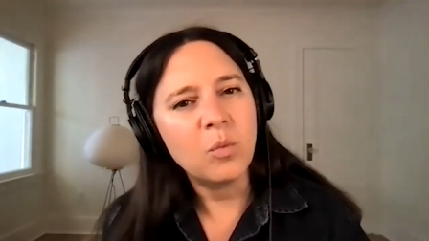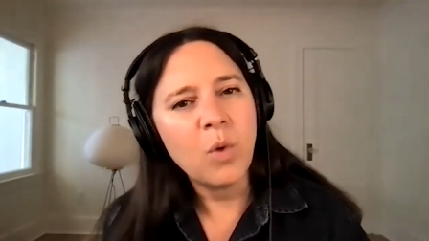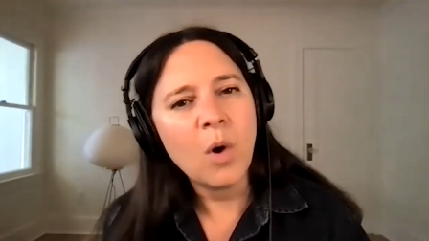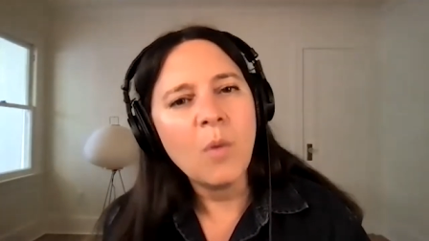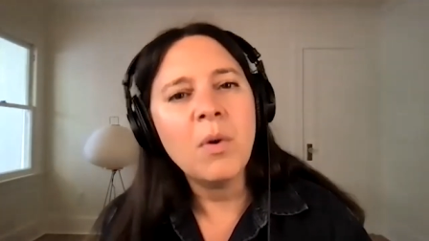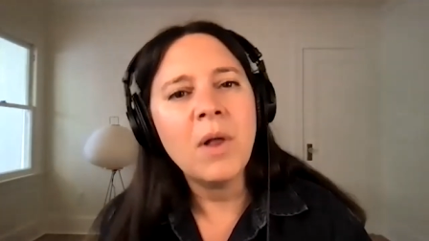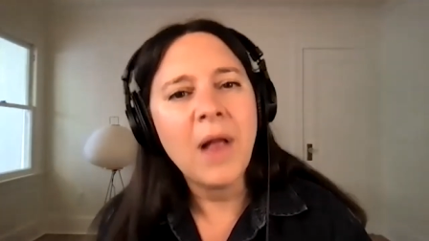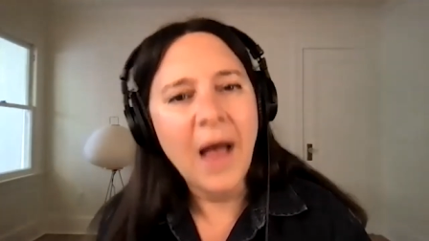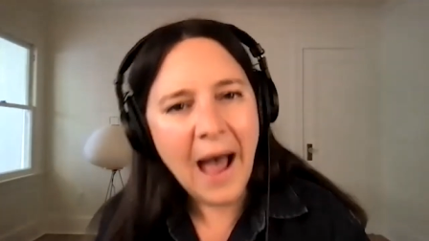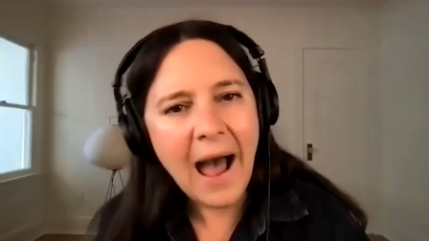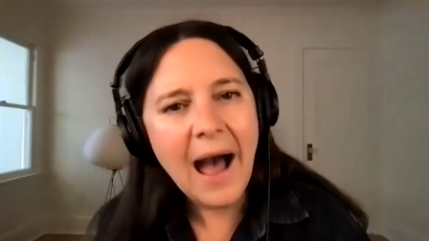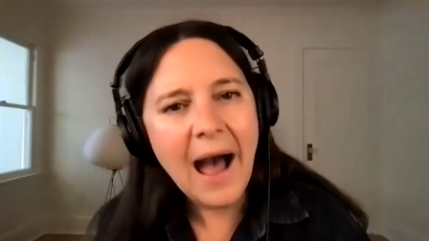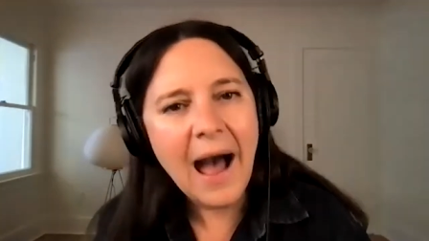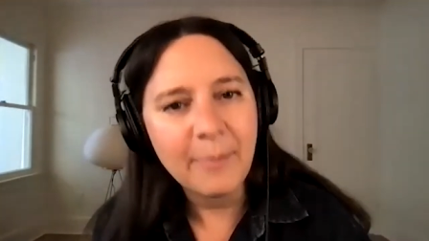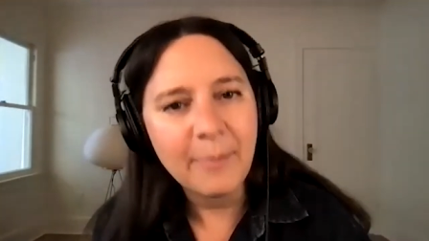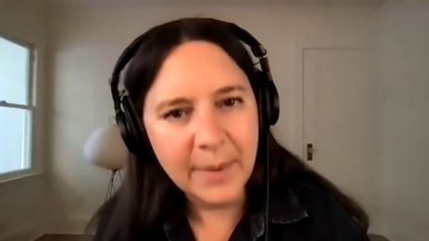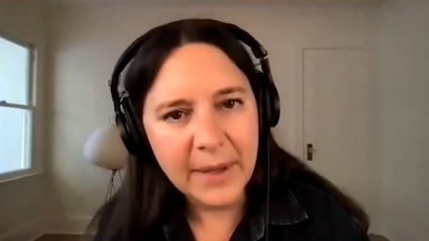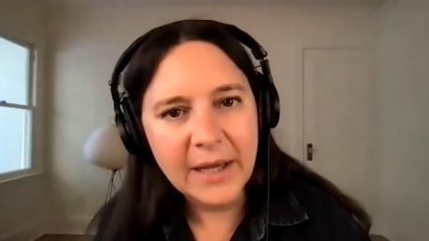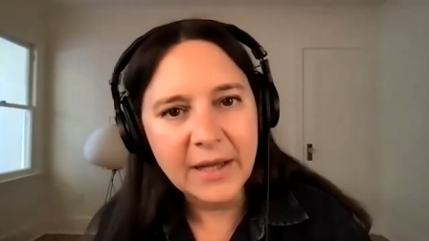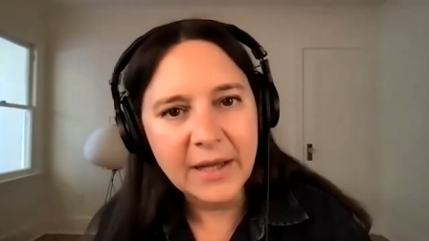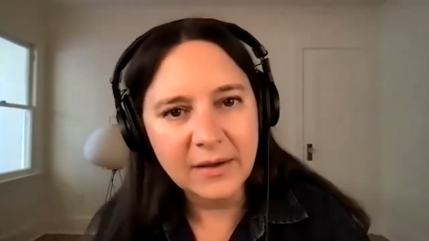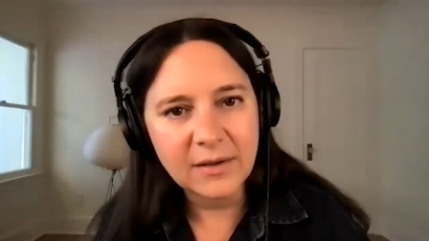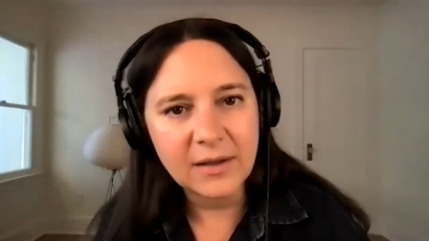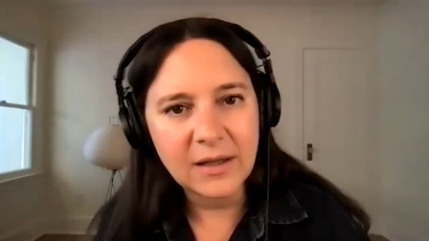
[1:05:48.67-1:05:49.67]
What will
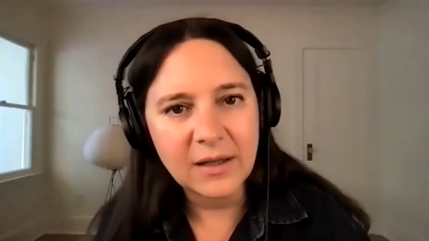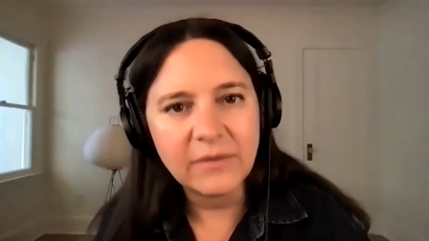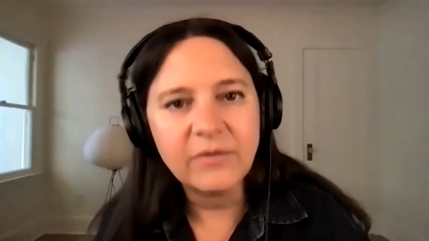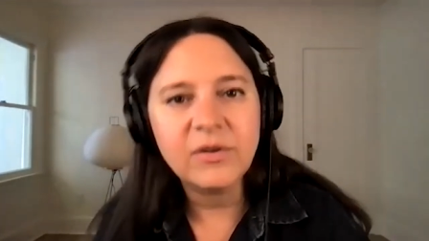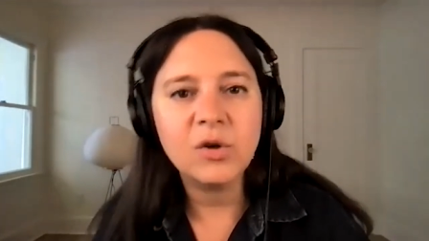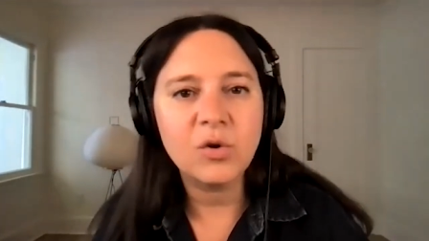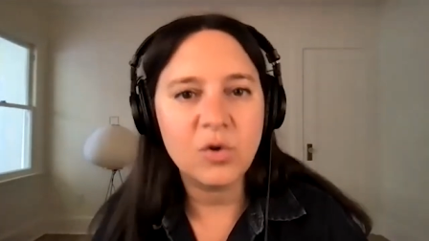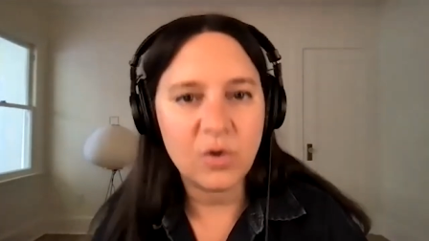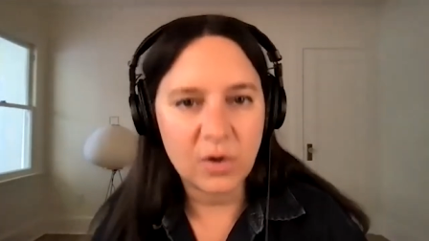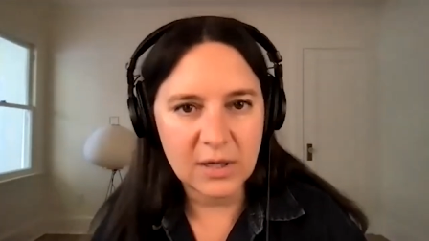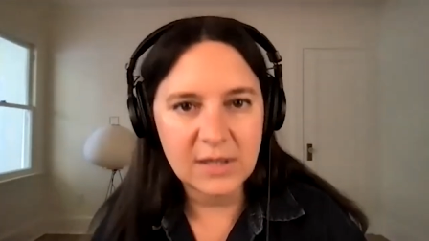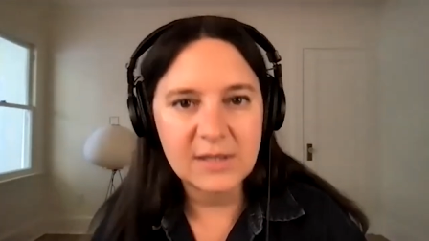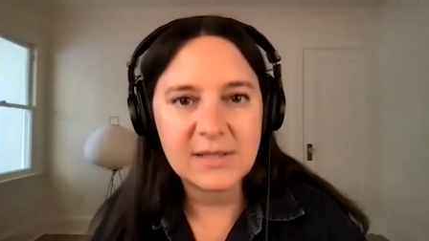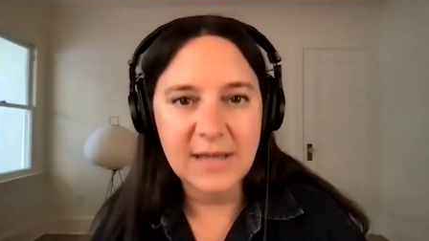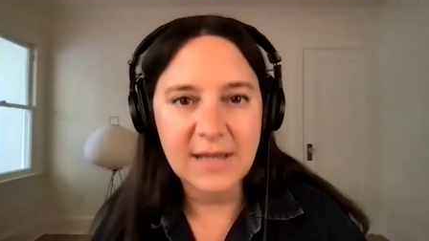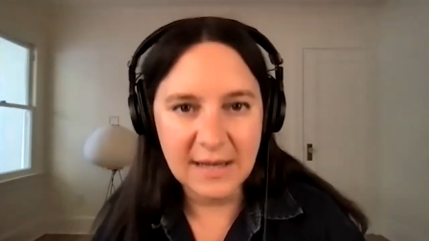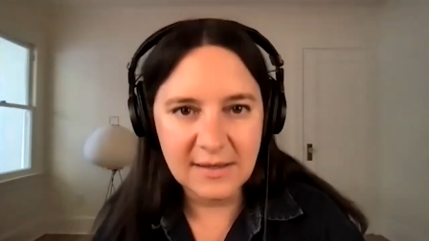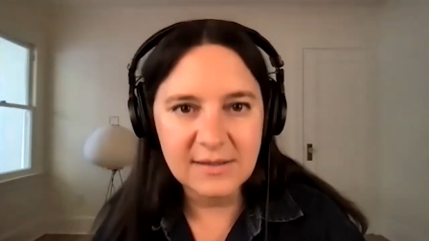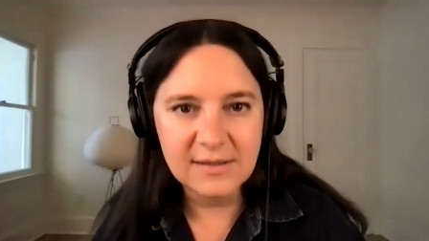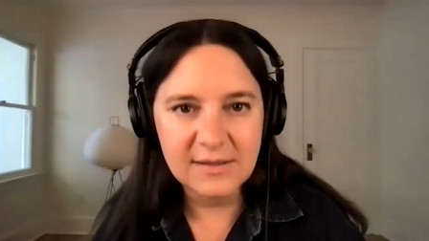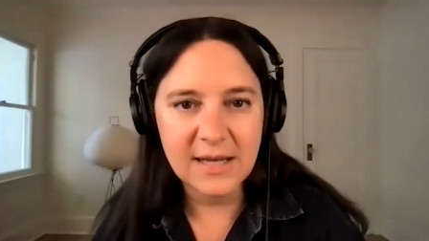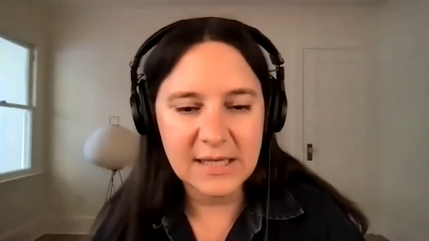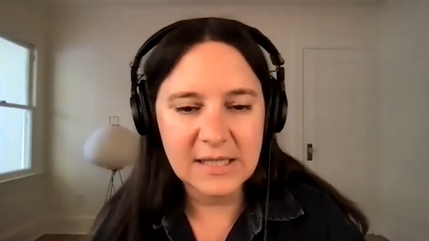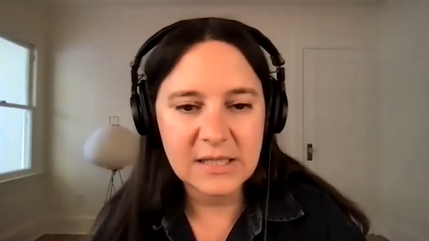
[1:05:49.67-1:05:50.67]
happen if you
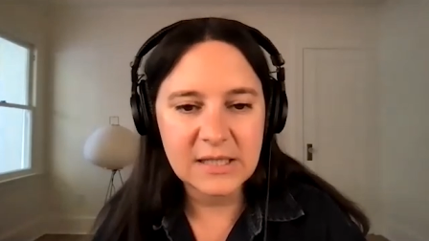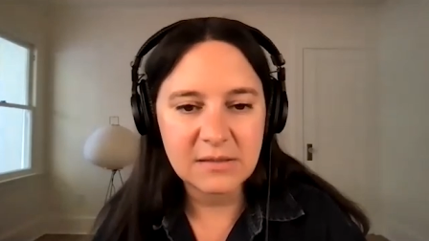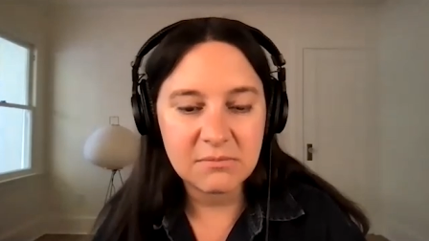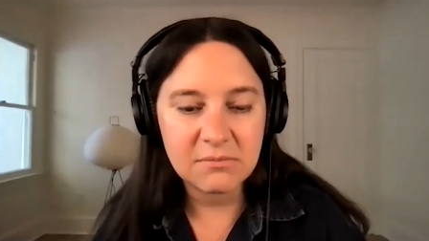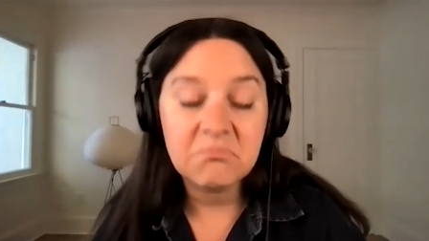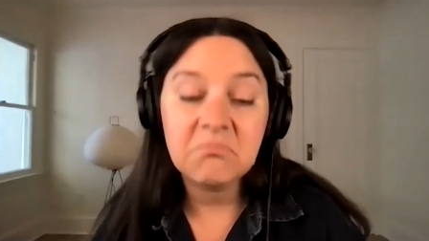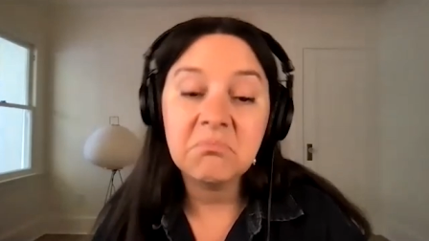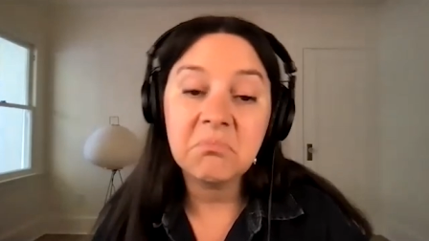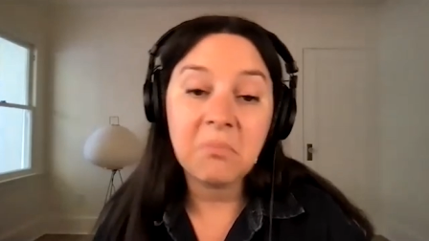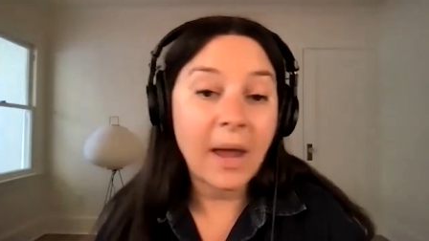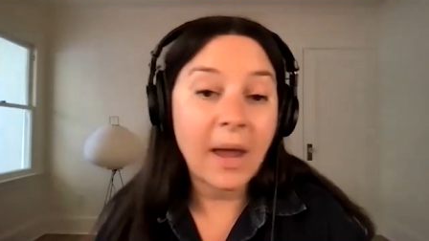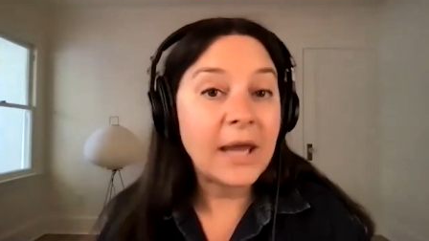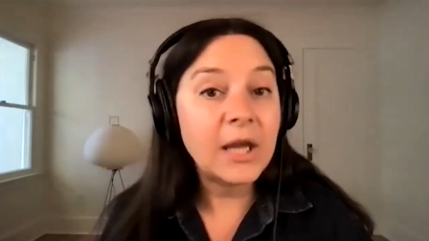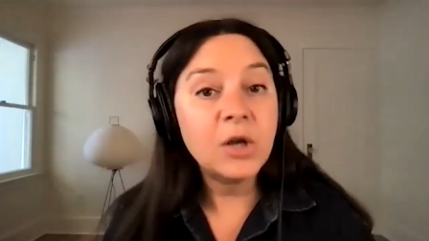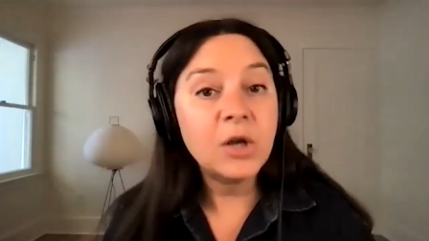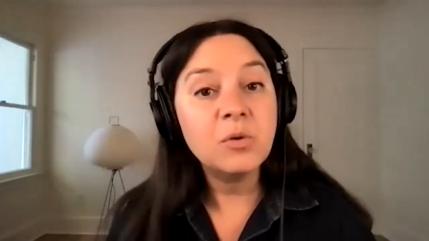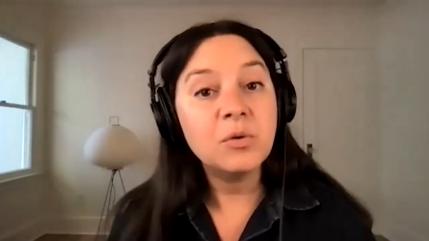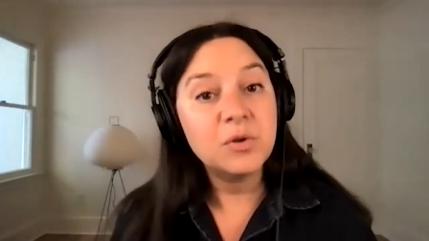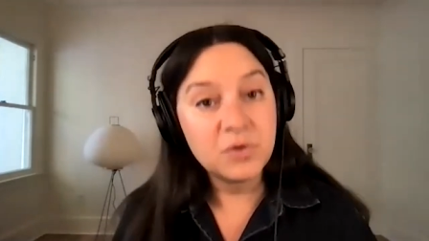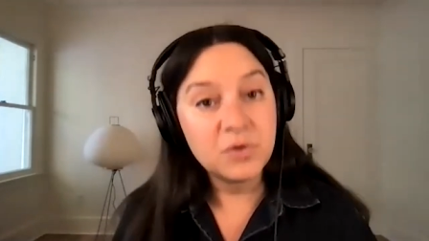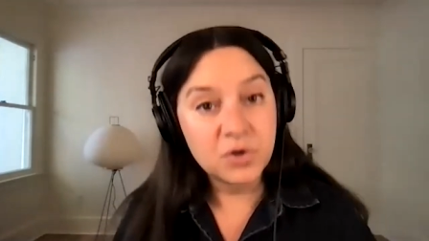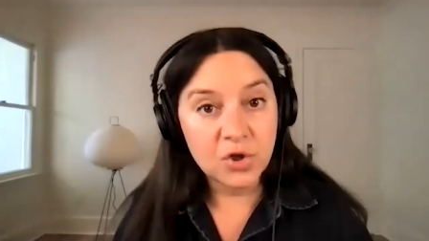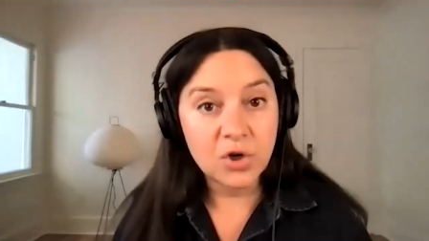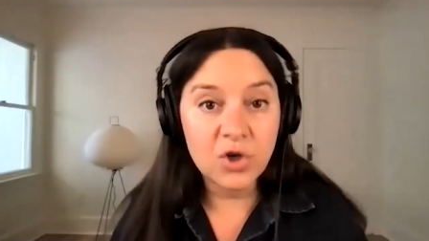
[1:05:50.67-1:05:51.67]
criticize this? Might
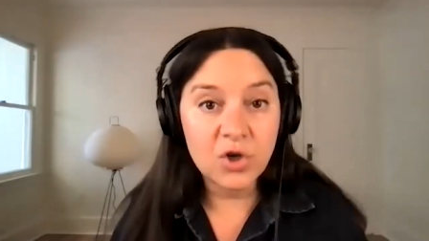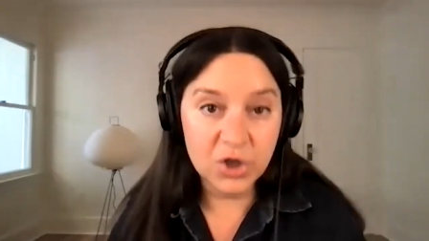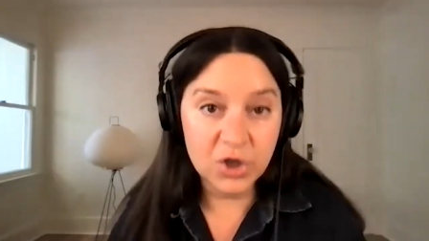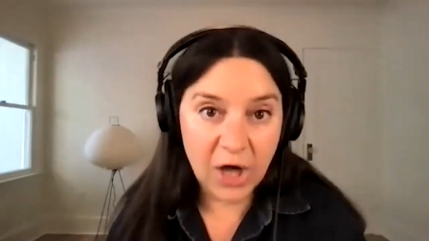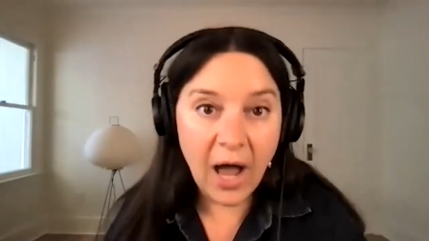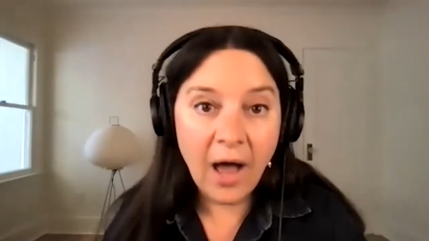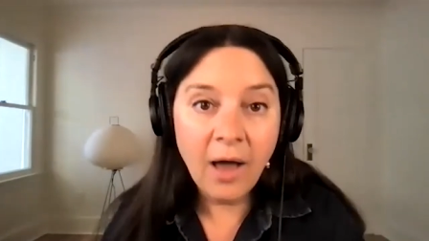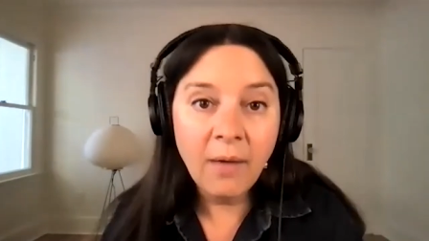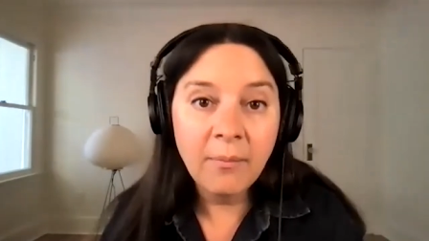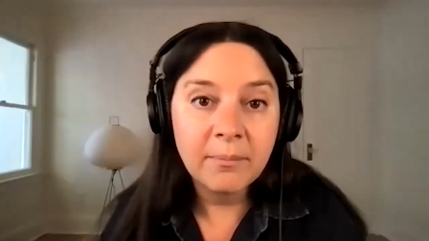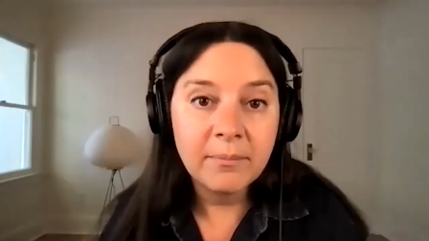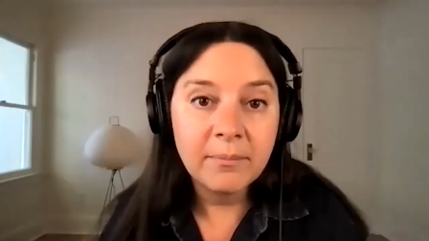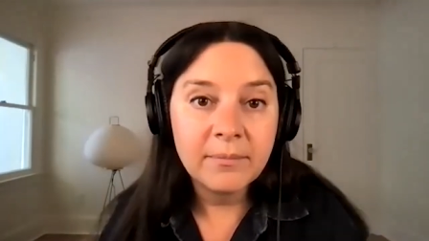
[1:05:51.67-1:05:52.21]
you lose your job?